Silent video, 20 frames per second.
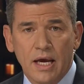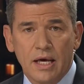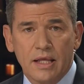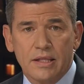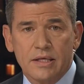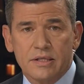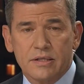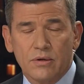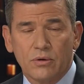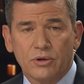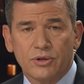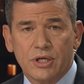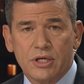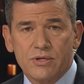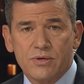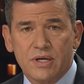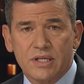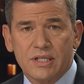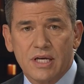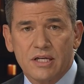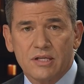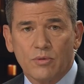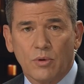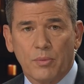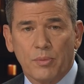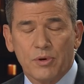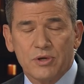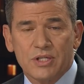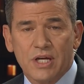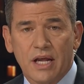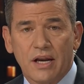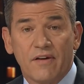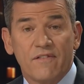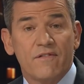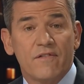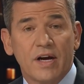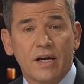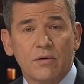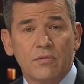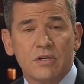The school district says it will present a
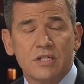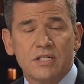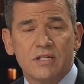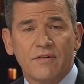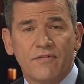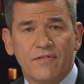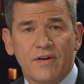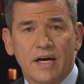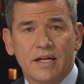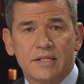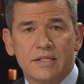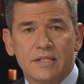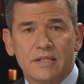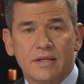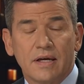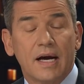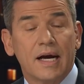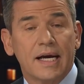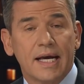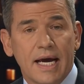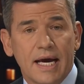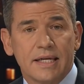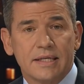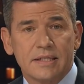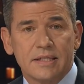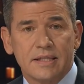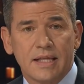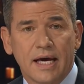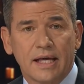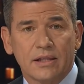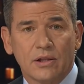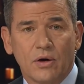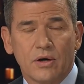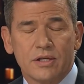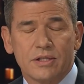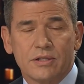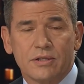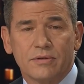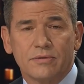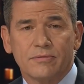vigorous defense against that
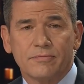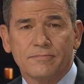lawsuit.